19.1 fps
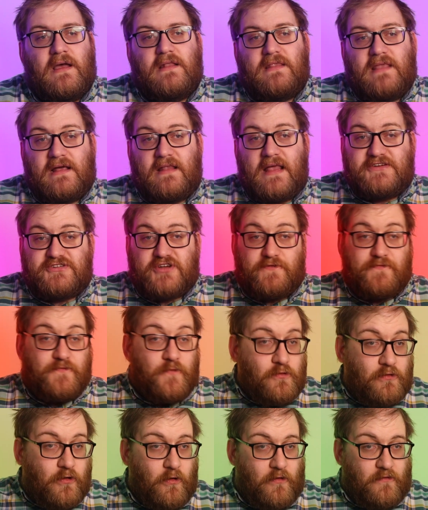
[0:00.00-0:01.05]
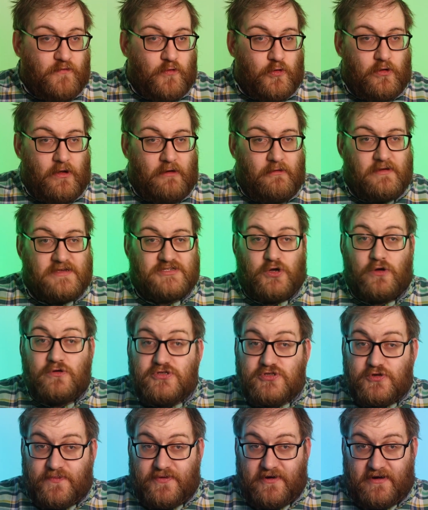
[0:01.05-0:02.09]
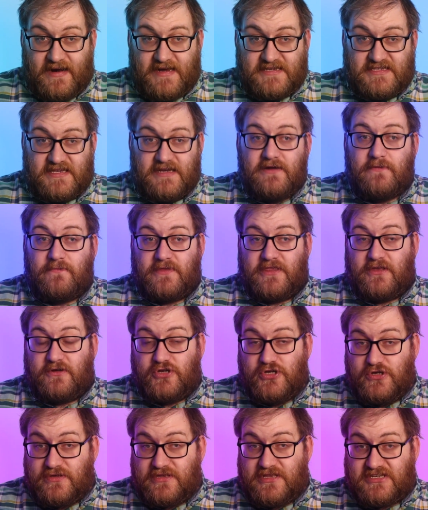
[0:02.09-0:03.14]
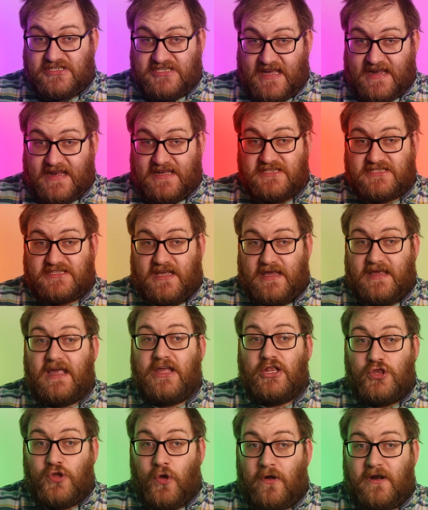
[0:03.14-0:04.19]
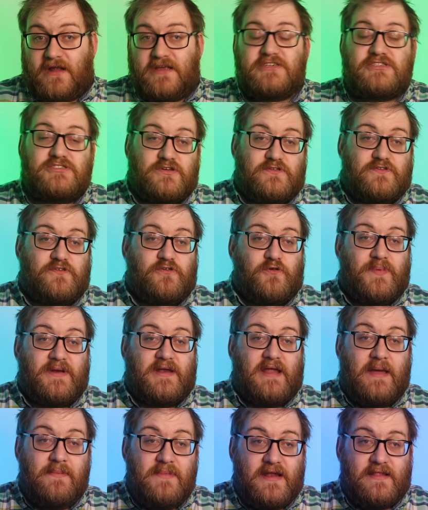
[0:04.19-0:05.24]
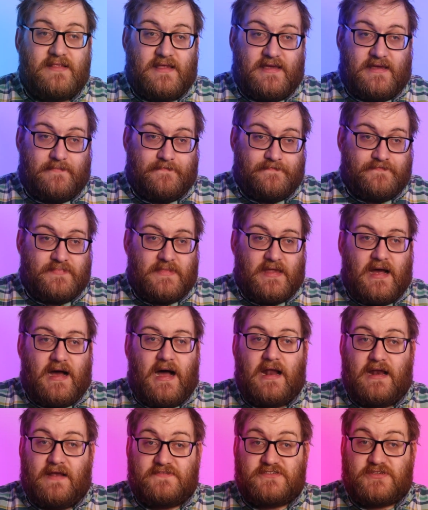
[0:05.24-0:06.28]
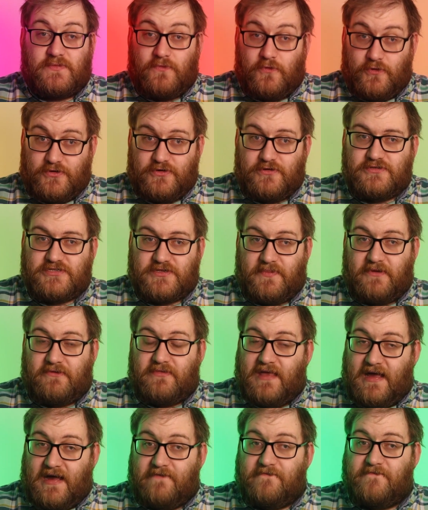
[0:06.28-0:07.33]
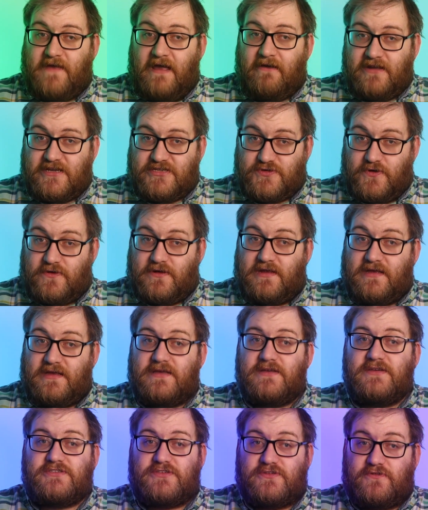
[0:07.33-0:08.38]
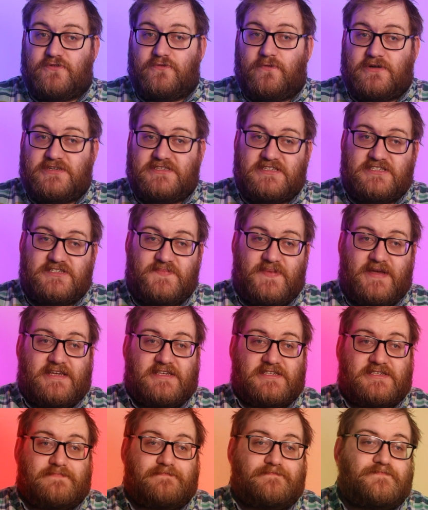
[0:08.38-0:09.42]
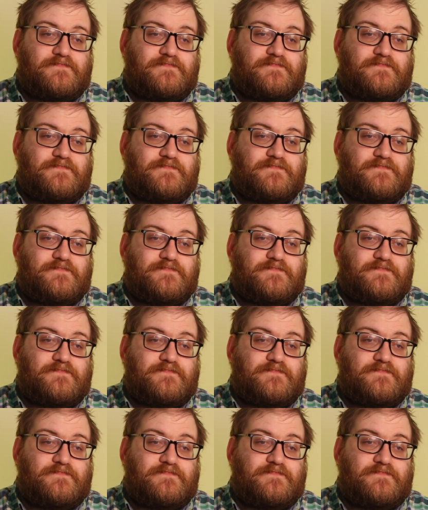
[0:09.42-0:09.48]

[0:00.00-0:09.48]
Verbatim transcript: The electric forecourt rollout is also progressing with their, new, their second site in Norwich due to open imminently. I'll have some more news about that very shortly, so do watch this space.